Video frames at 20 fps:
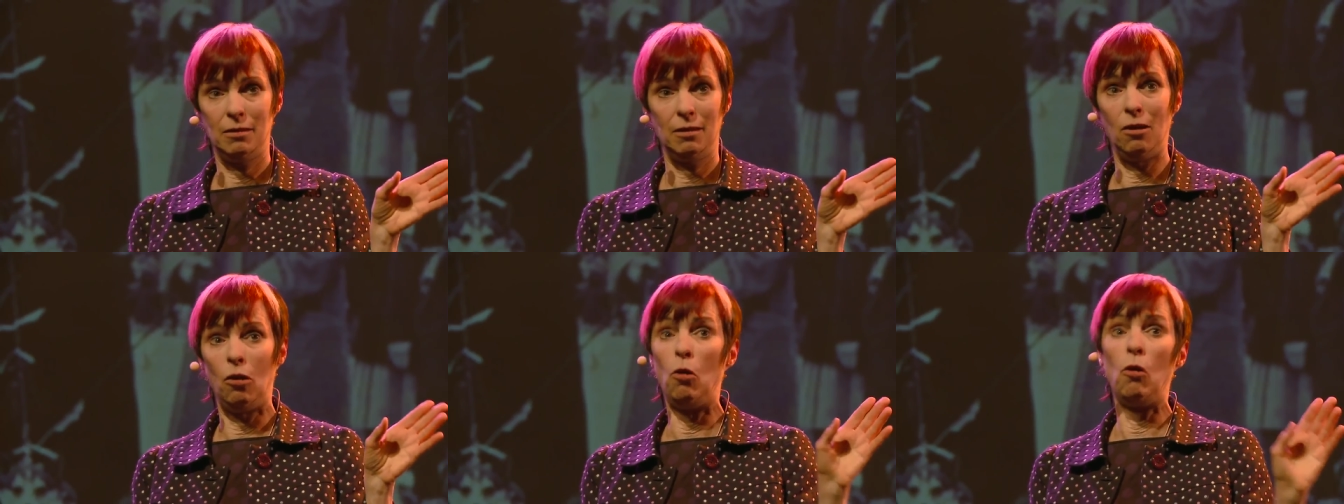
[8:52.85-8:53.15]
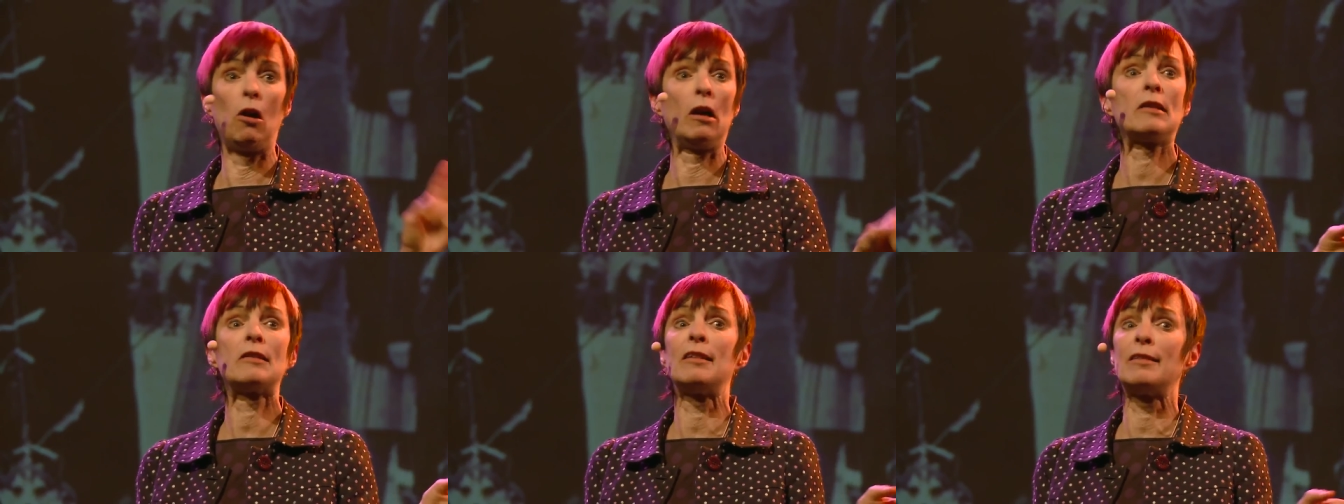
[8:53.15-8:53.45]
A
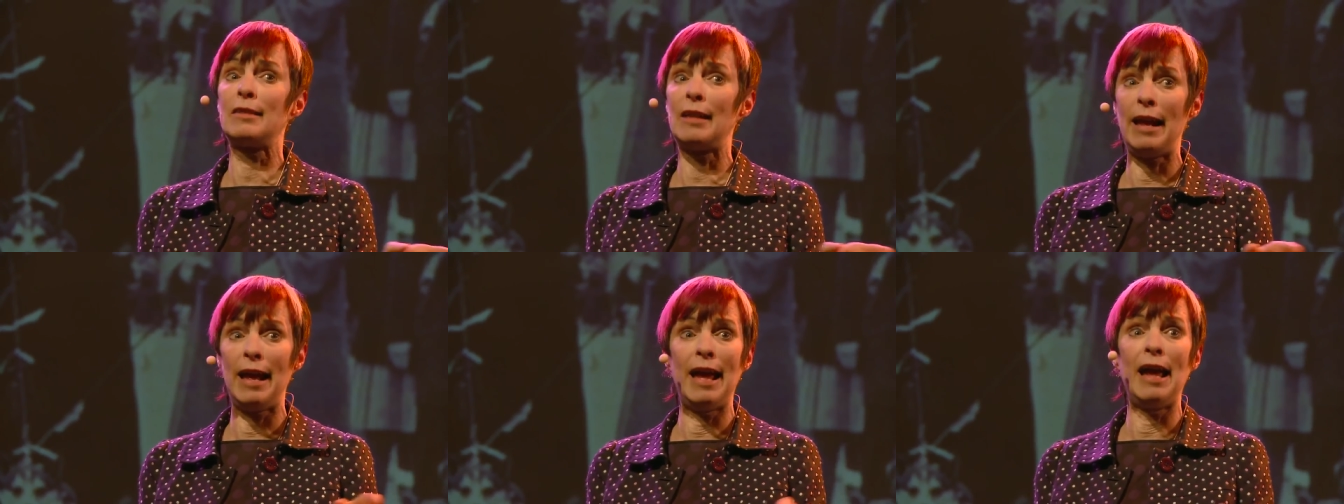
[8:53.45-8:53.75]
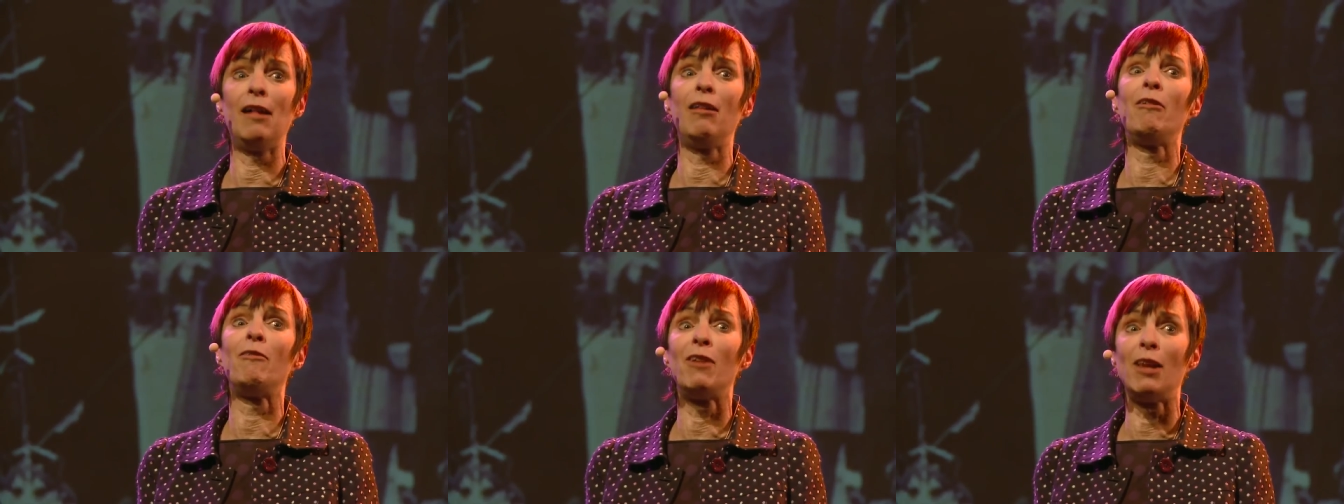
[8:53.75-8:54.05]
horse is a
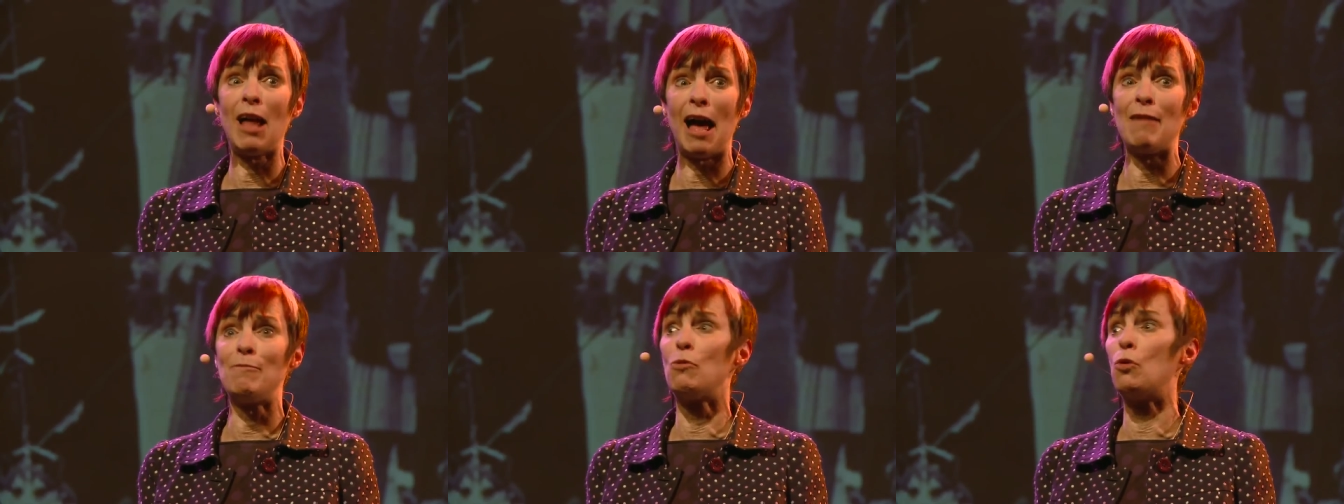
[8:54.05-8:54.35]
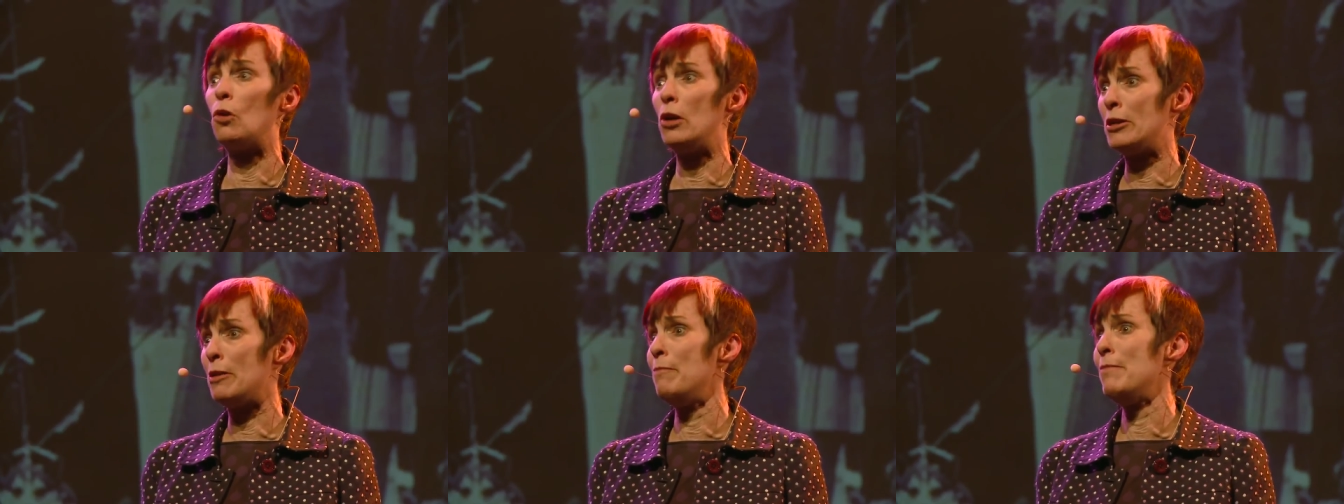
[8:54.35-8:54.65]
hell of a lot
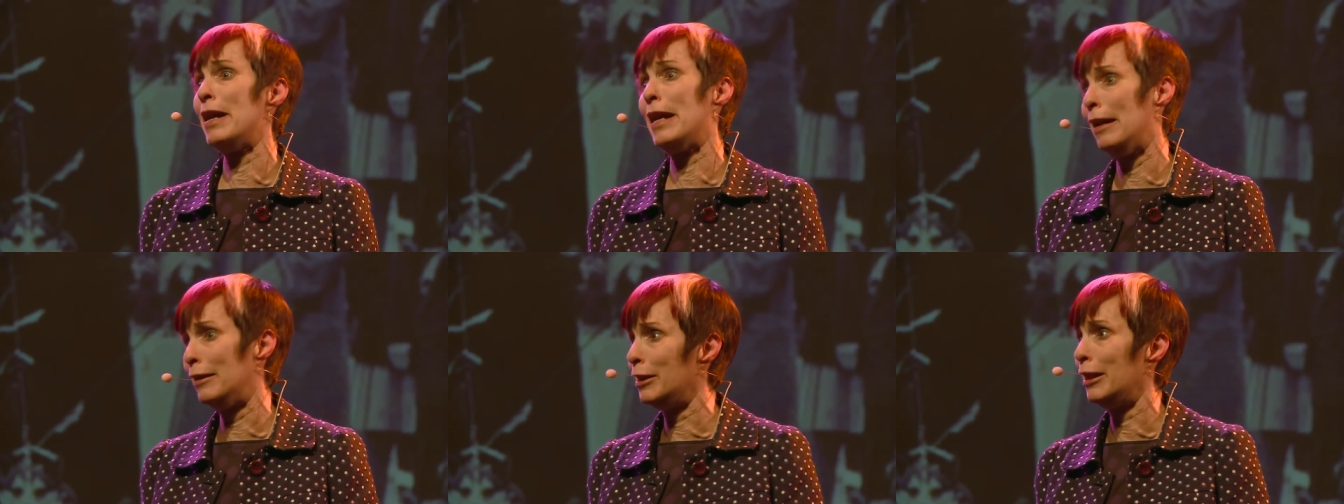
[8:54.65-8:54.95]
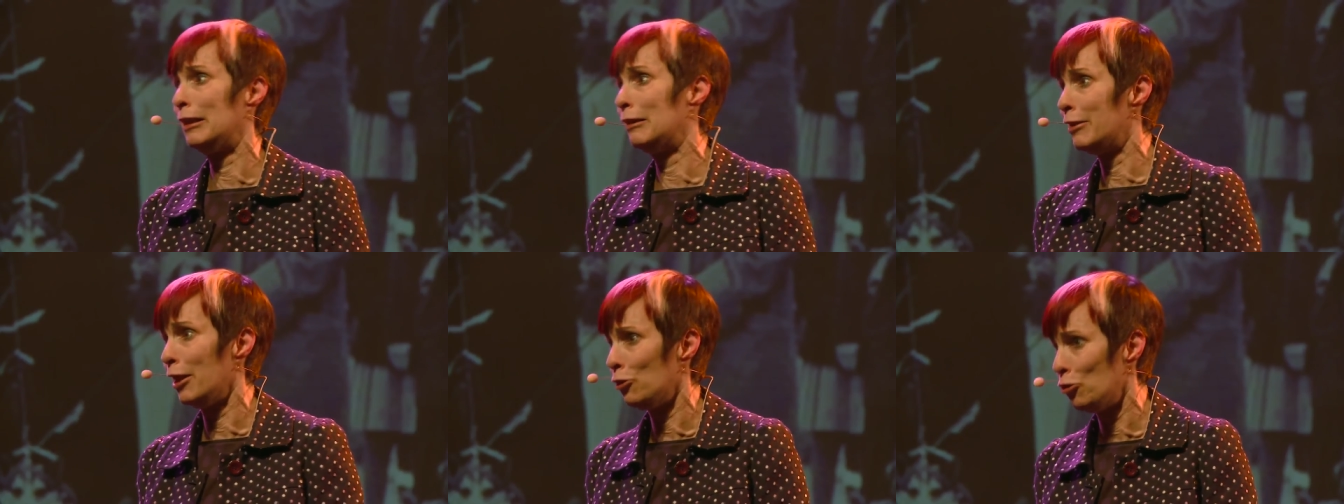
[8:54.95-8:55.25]
more
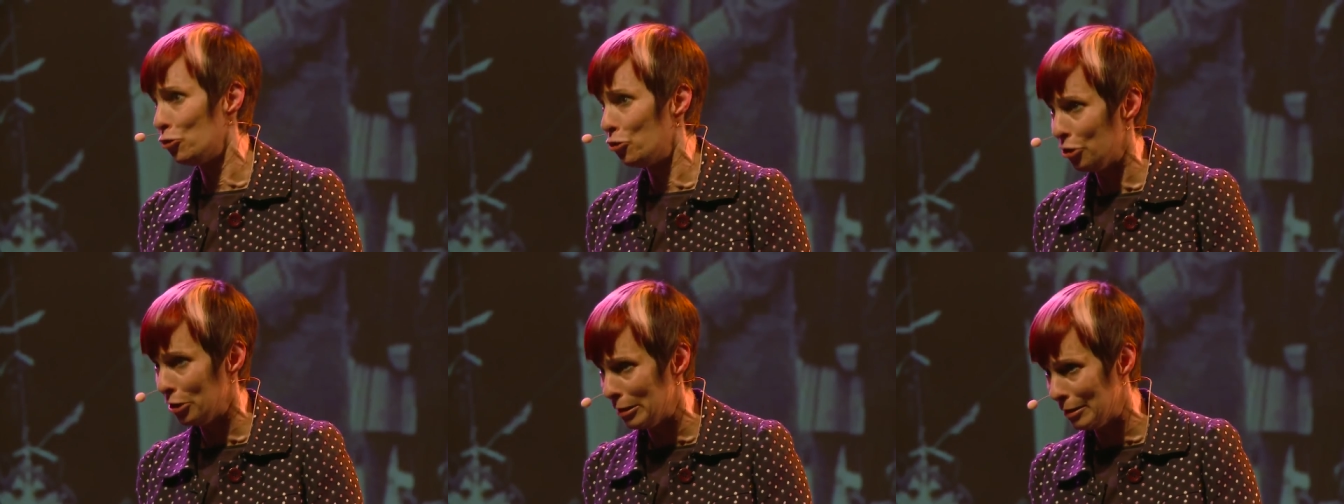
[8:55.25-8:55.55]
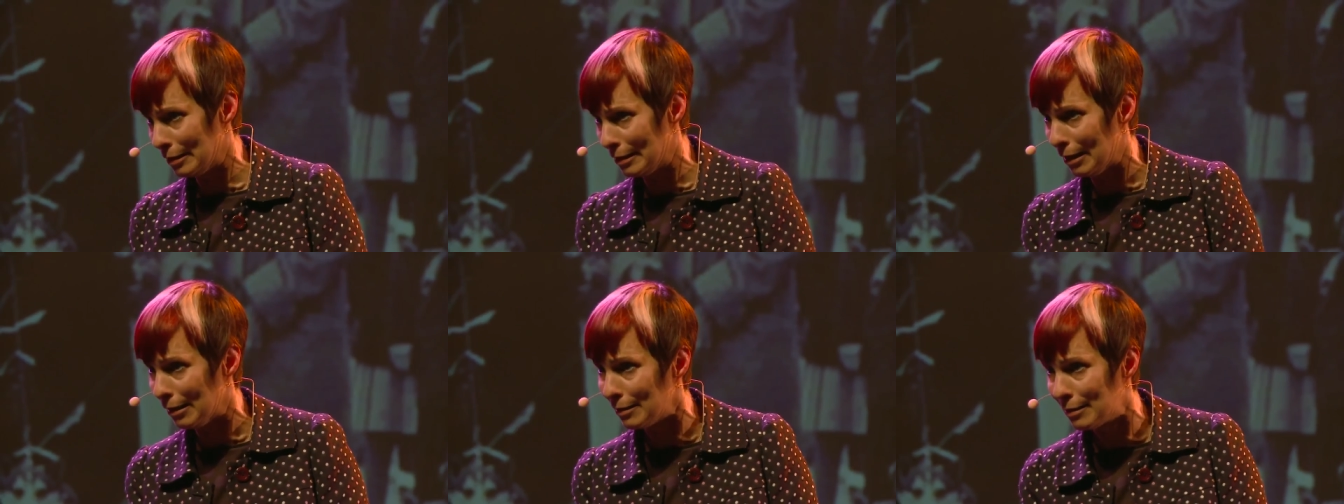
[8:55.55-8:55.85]
demanding than
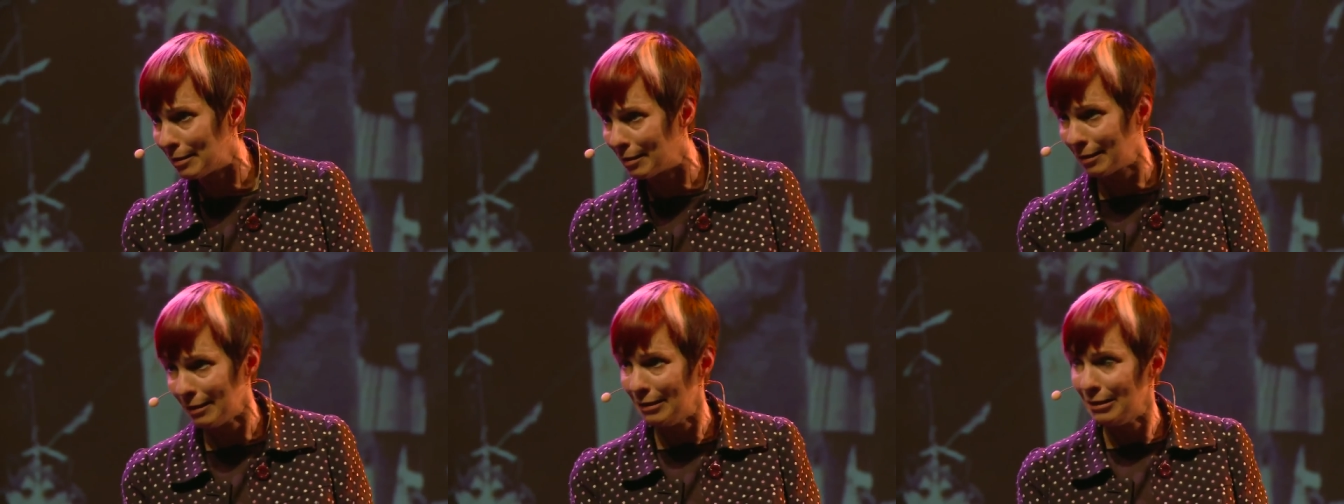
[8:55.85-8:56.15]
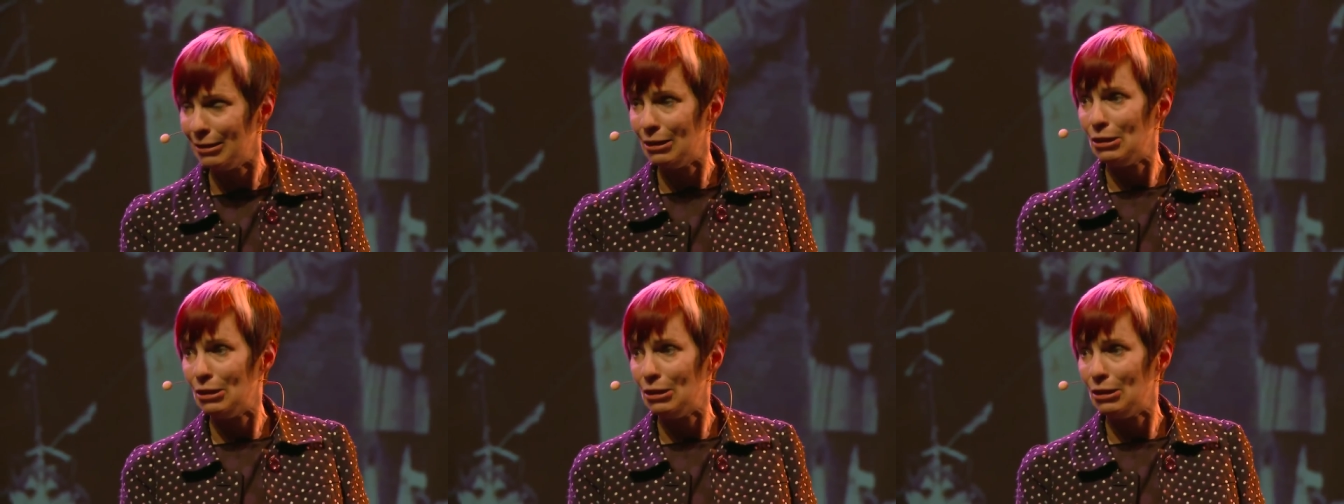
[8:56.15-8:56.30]
Jesus.